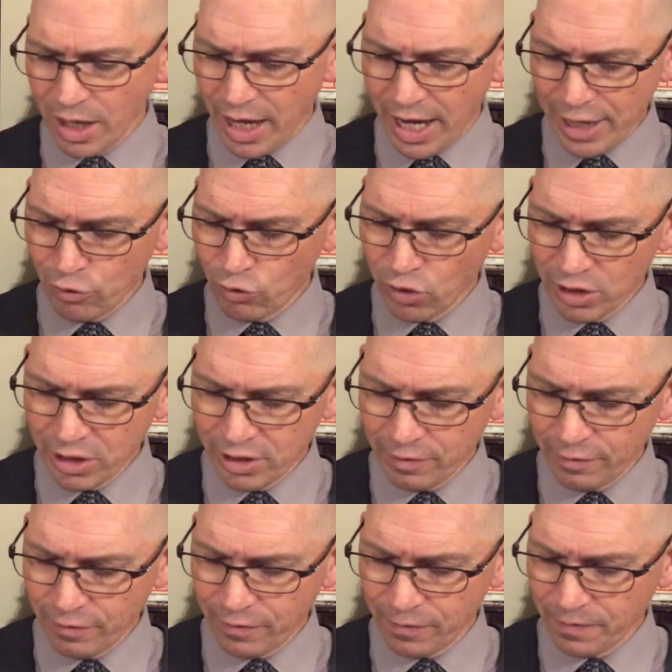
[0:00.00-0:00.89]
I would
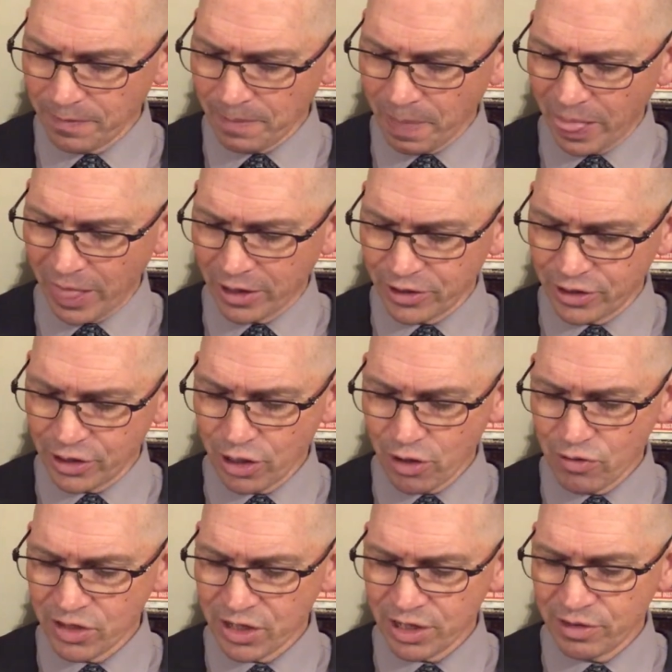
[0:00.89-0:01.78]
have
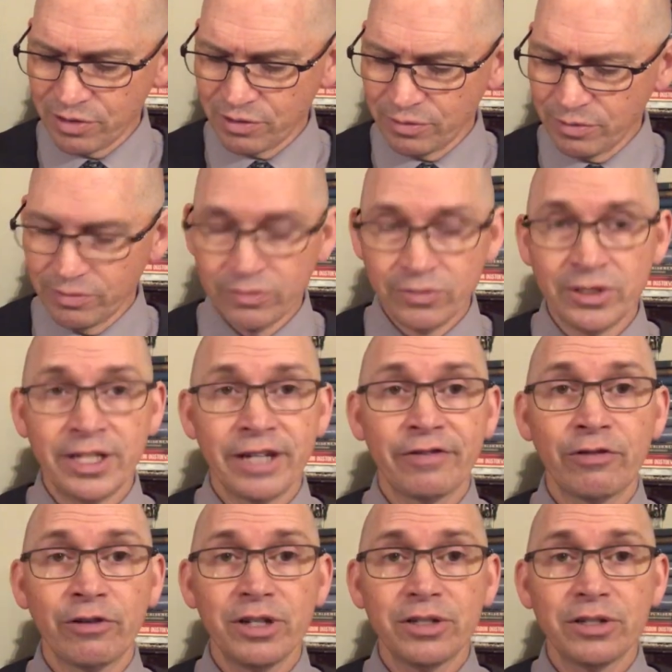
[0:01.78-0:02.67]
chosen
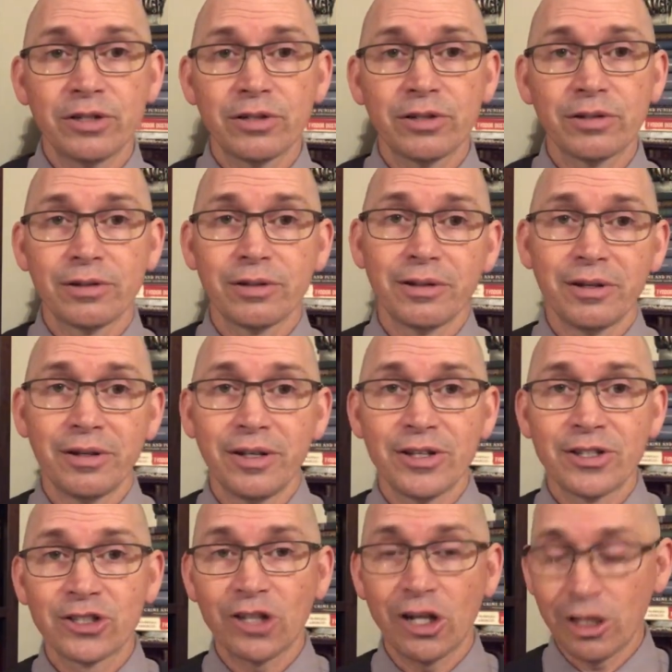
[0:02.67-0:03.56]
different
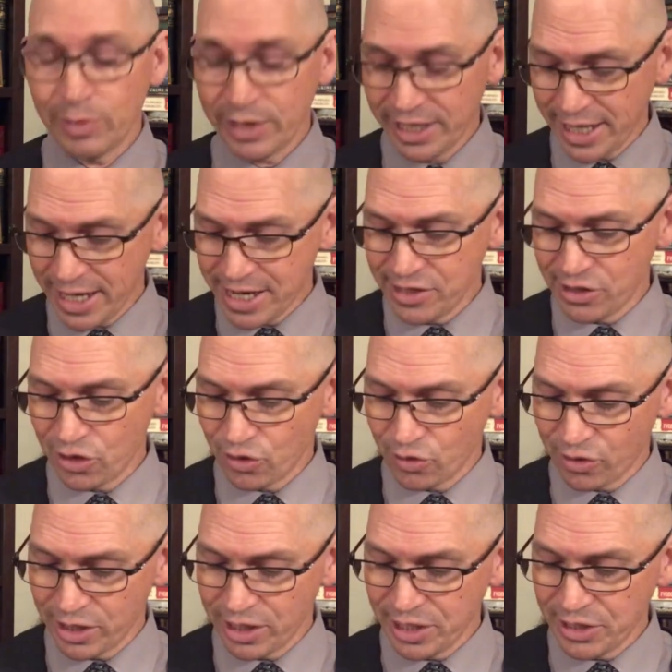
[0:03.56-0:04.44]
Solomon Kane
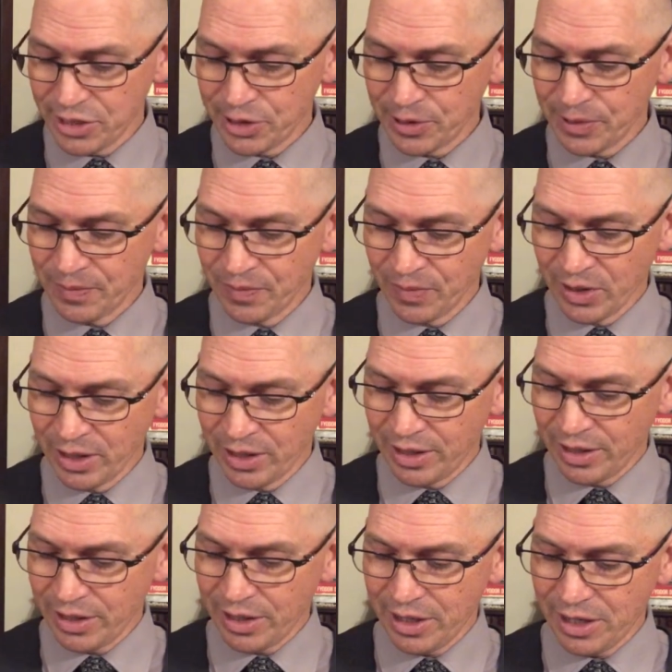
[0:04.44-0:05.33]
stories.
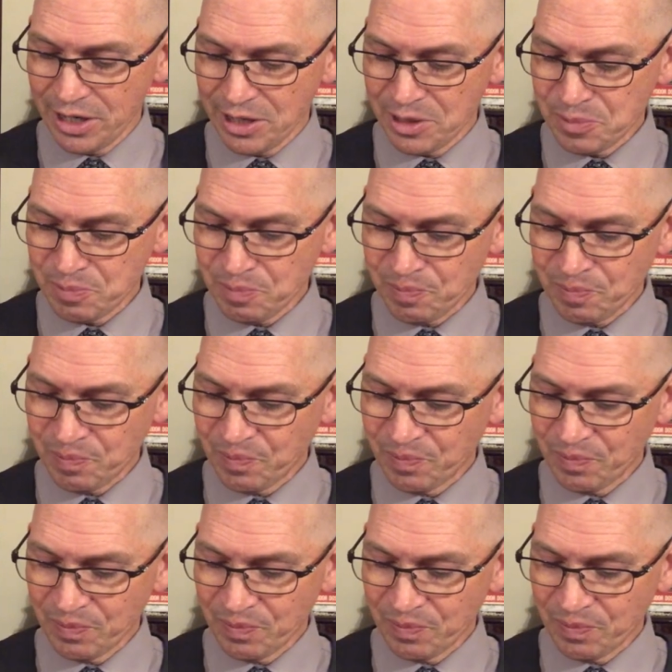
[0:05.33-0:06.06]
Um,